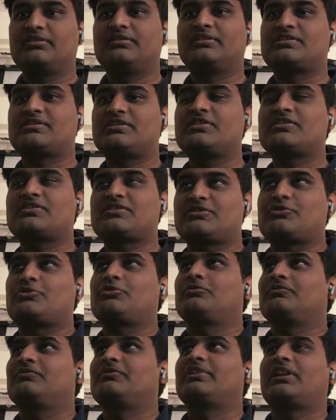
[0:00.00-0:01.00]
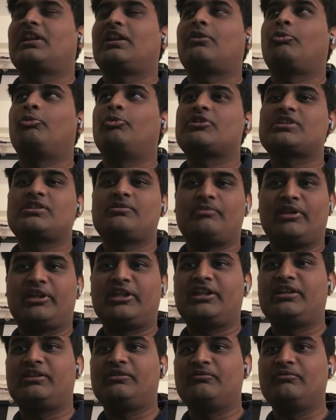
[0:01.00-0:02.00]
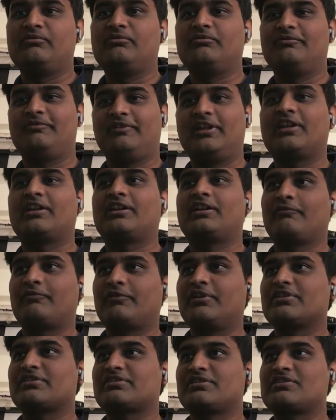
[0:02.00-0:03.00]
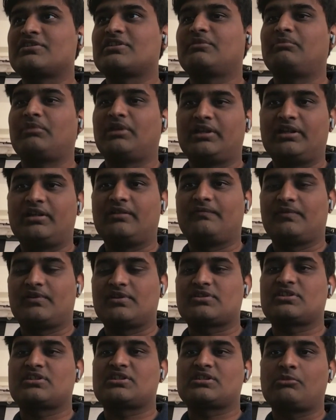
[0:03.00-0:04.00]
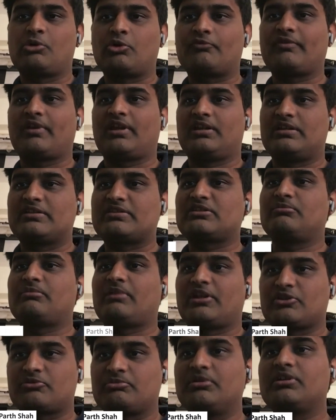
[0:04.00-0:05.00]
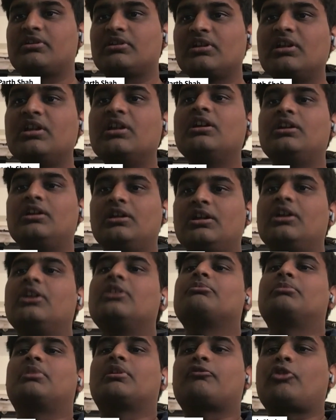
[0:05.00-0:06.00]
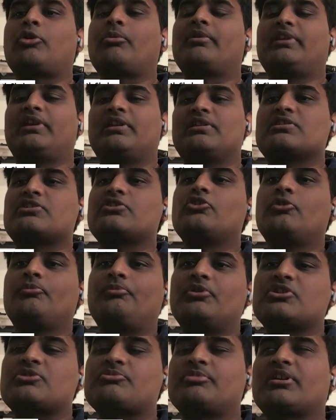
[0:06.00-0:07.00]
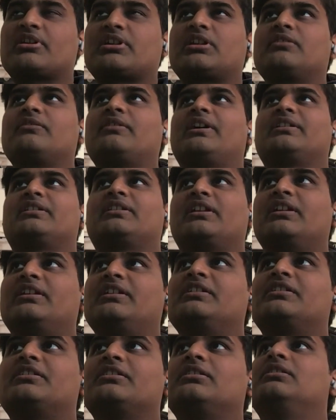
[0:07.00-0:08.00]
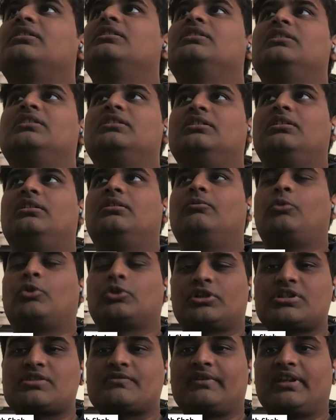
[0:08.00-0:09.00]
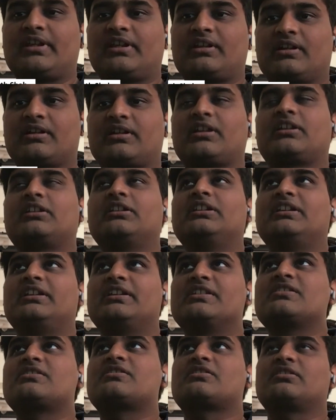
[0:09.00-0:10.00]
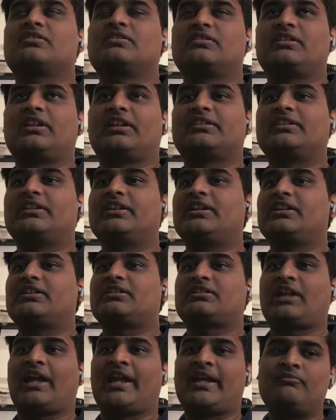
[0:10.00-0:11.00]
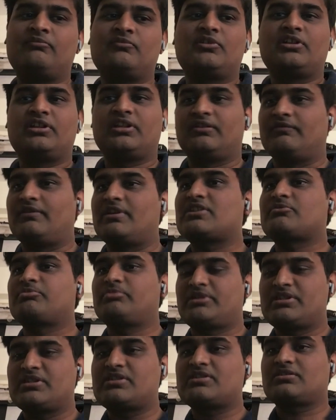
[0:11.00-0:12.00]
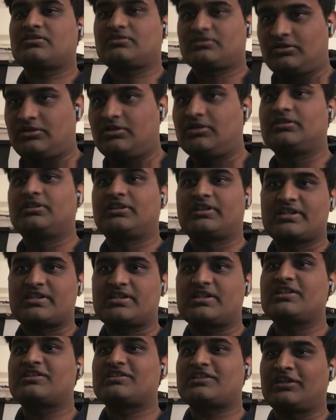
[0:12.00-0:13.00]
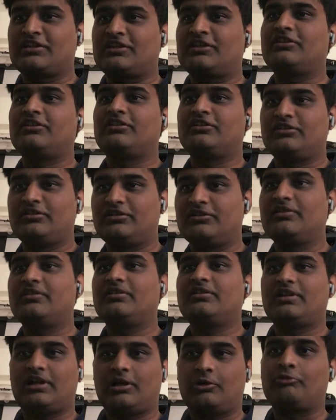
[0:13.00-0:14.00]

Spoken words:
This is so there are obviously many vague definitions and many definitions about financial management, but from an NGO perspective, I think what is very critical is that they time the investments, the receipts and the